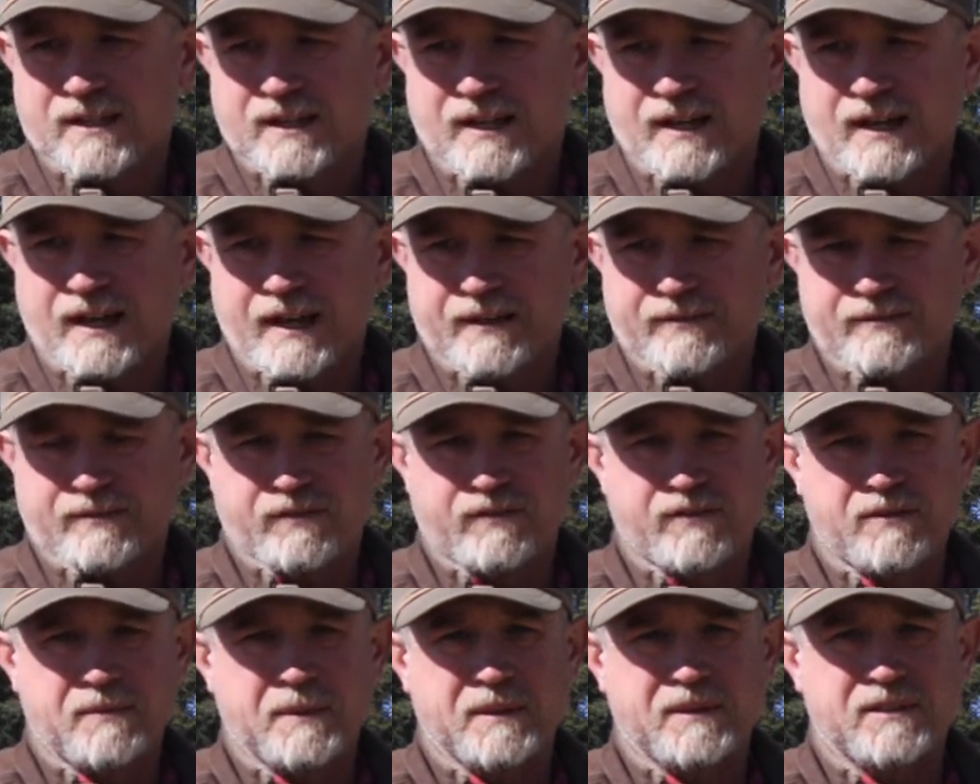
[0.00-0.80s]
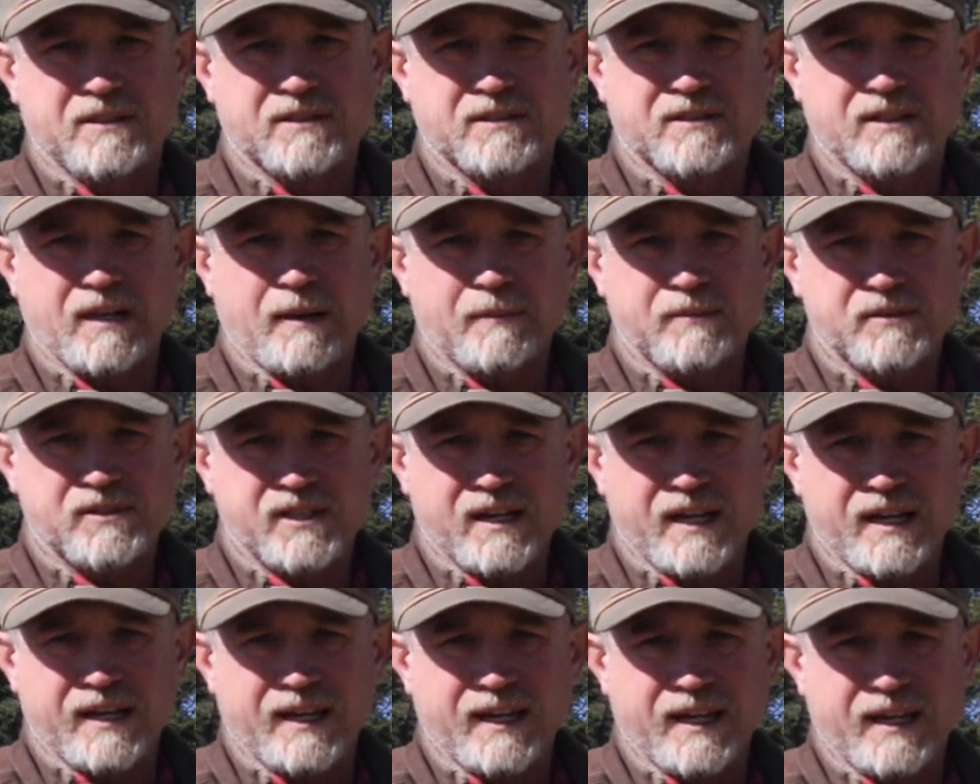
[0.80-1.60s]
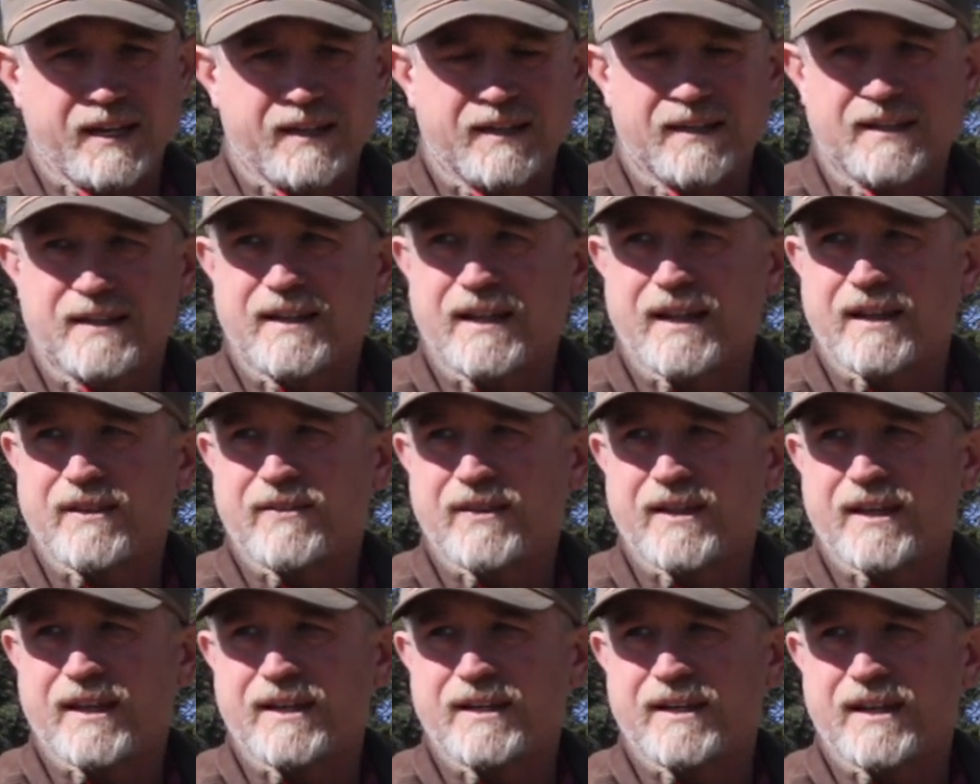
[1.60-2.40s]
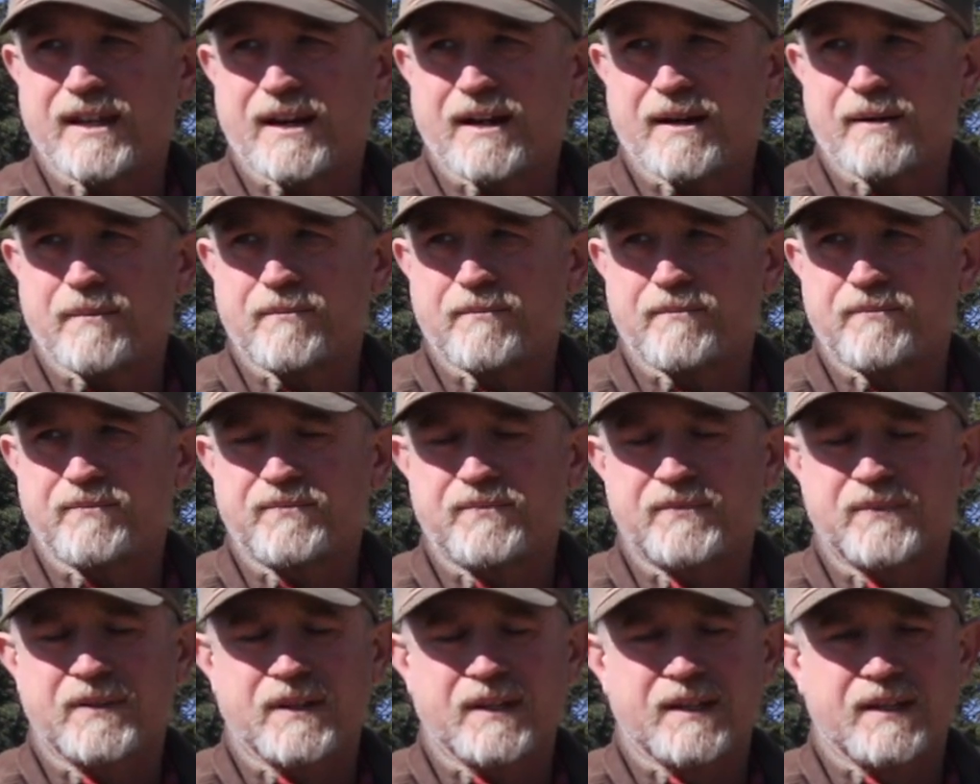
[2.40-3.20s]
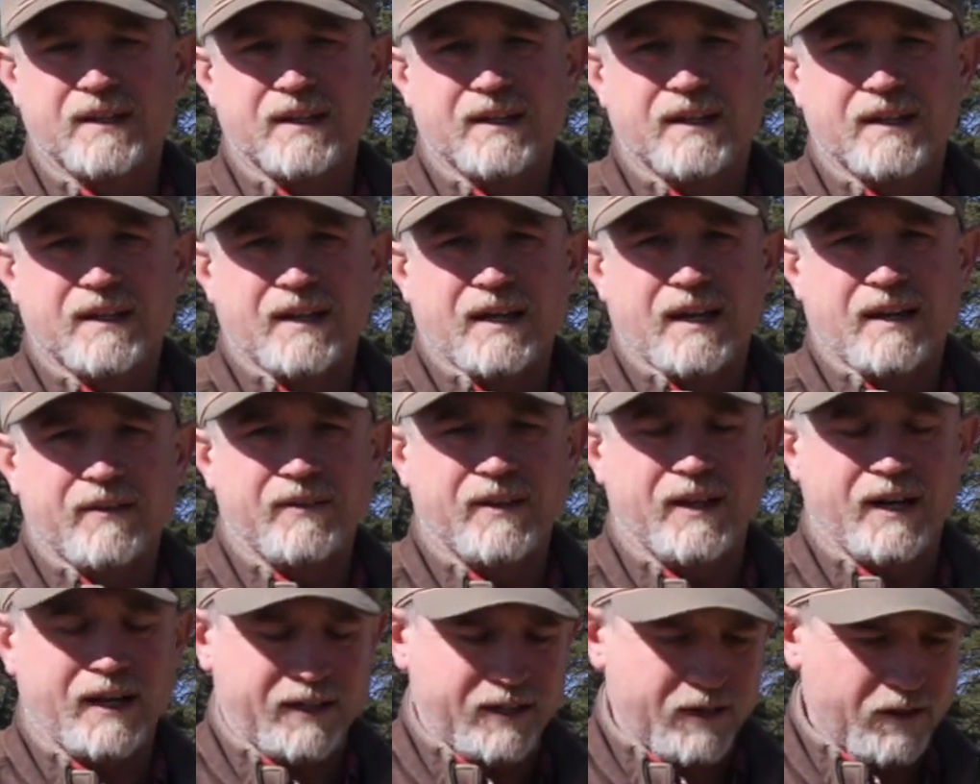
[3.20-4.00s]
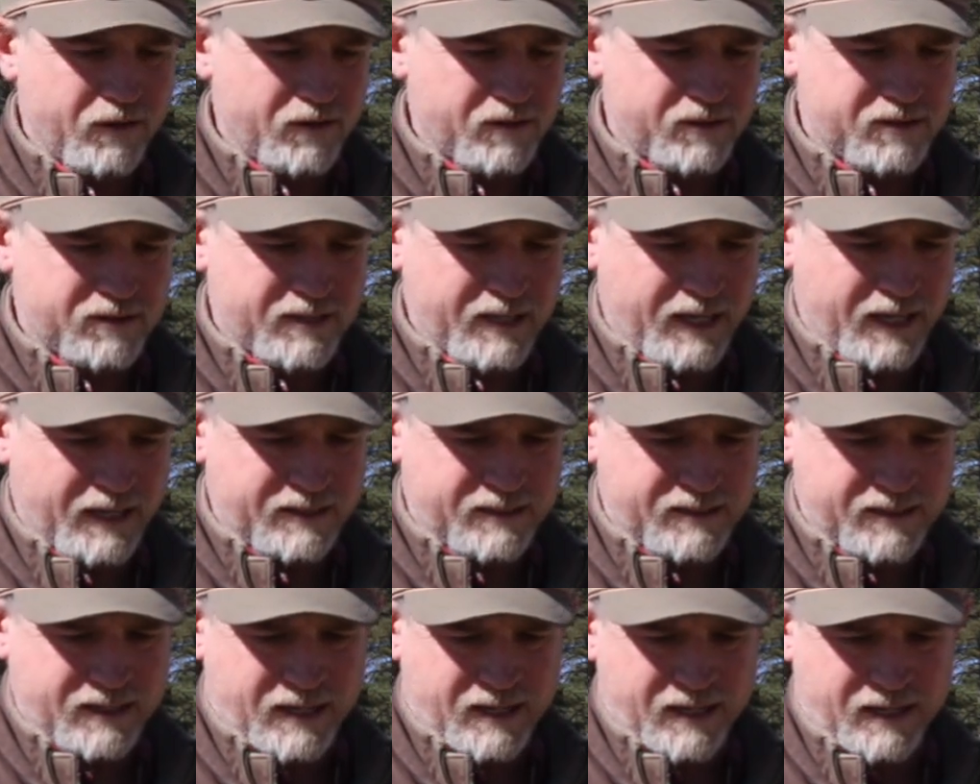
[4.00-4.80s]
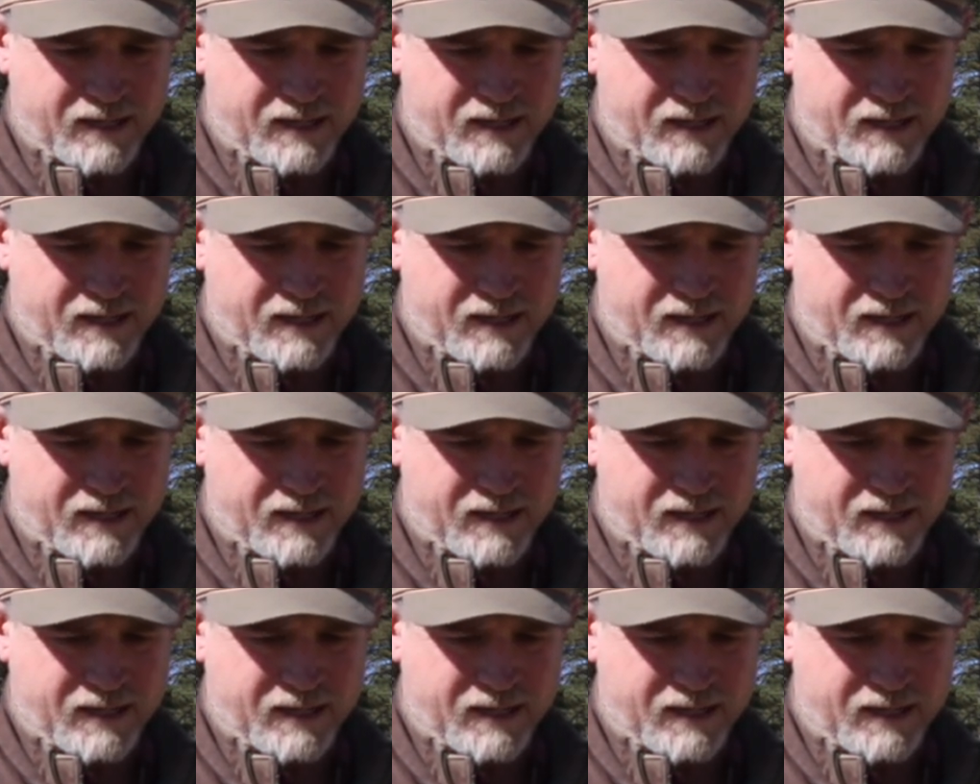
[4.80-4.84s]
after a few minutes he stopped shaking, and then I noticed that